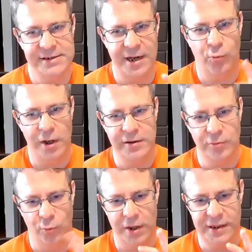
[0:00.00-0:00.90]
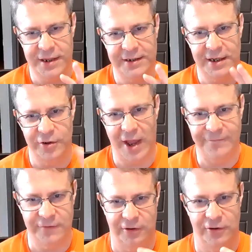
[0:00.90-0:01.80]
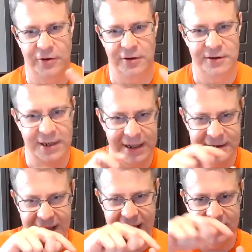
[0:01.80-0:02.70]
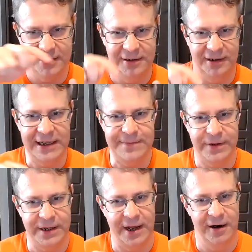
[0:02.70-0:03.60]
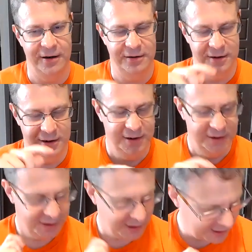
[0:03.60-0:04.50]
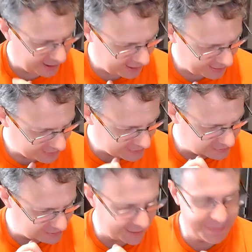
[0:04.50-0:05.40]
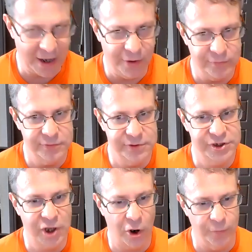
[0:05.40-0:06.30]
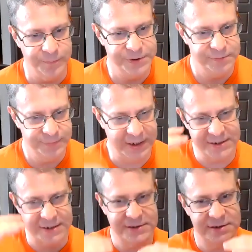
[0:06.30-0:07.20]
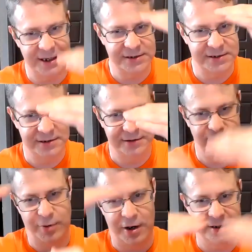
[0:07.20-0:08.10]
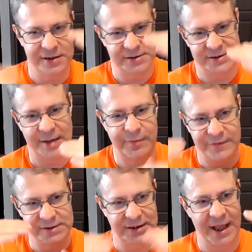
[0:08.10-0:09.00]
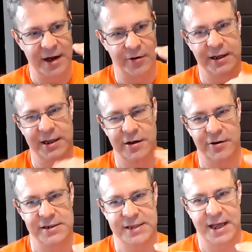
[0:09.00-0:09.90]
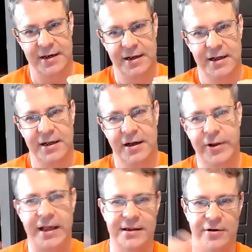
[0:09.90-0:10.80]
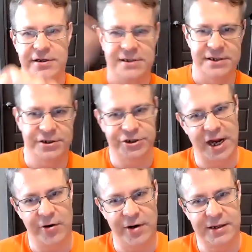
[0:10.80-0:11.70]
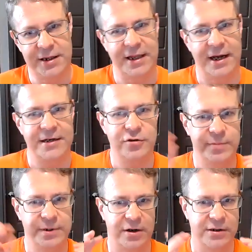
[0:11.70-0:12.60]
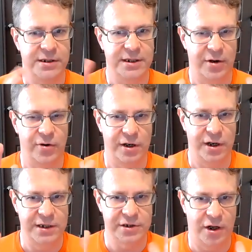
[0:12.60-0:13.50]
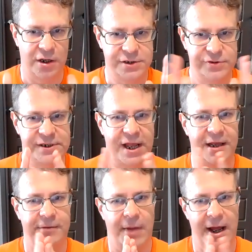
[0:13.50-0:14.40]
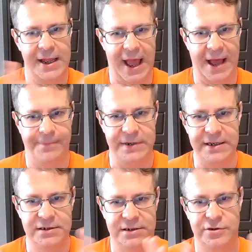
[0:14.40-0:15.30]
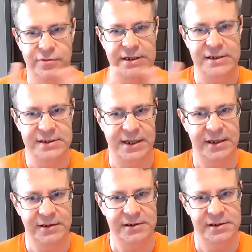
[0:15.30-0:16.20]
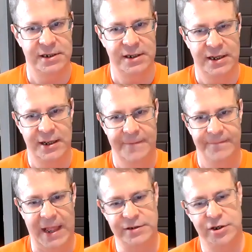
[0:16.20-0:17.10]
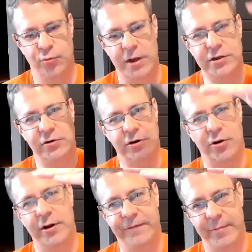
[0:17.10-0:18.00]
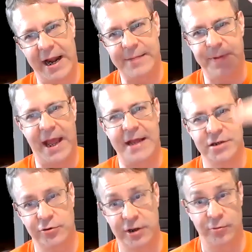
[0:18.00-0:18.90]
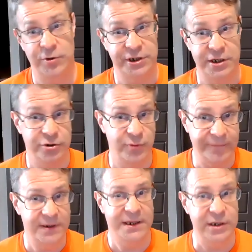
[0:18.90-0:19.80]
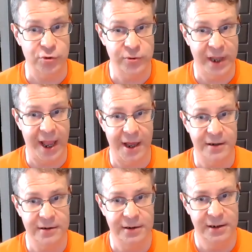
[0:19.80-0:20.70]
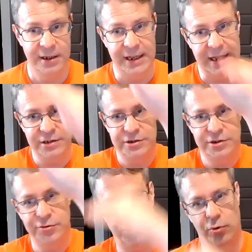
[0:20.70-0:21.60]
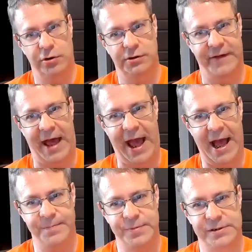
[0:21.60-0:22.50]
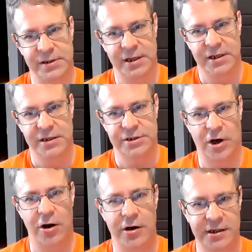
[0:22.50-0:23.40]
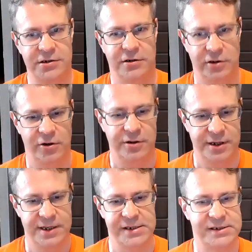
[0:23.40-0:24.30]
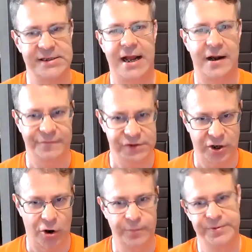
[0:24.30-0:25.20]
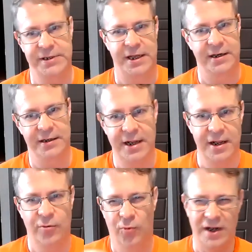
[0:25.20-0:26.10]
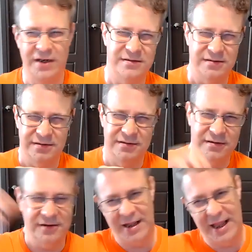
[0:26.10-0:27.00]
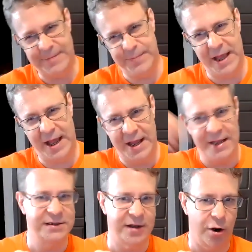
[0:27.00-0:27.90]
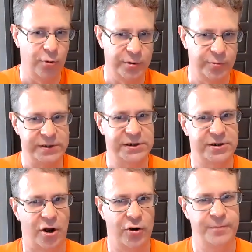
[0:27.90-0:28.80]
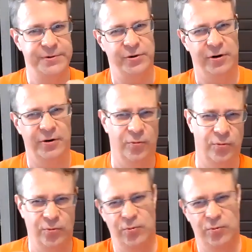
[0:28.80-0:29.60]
say one thing that you have to learn in that leap there is about scopes, because that's part of some of this layering here is that, okay, there is this sharing thing that I do, but then there is also saying my app needs to do these things. And so when you're going from an API token, which can do everything you can, into the world of apps, starting to learn this set of scopes and what APIs go with which scopes, or